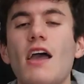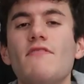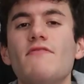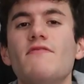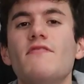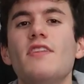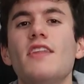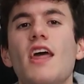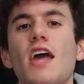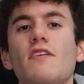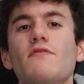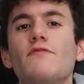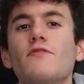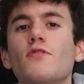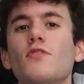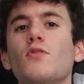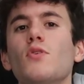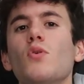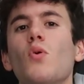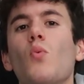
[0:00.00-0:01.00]
I've
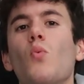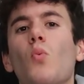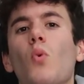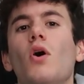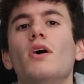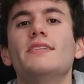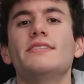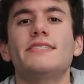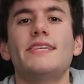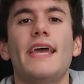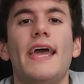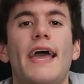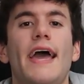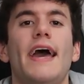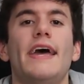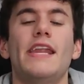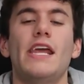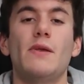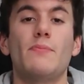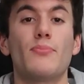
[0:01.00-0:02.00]
never once
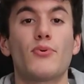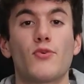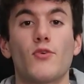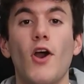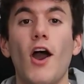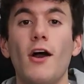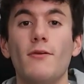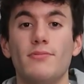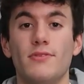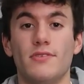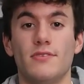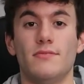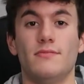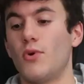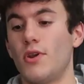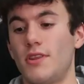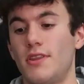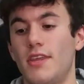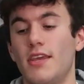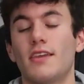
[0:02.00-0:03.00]
had a problem
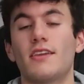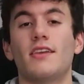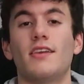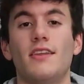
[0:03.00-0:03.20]
with it